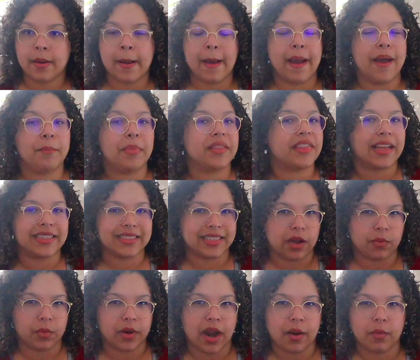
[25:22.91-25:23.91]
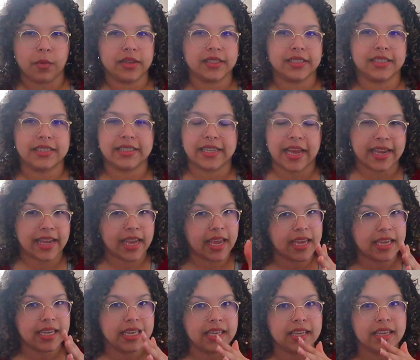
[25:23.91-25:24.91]
But that's not what I was
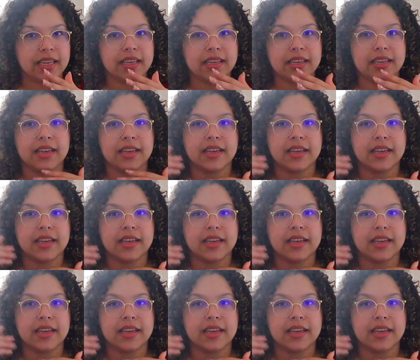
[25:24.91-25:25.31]
saying.